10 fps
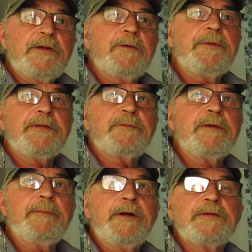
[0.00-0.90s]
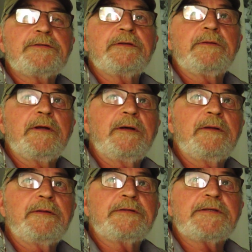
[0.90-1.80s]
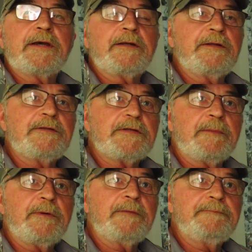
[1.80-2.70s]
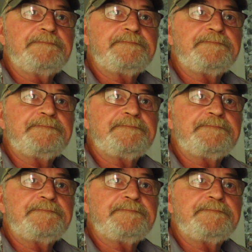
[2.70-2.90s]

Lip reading: Yeah, it'll be 3 months in the 2nd of December.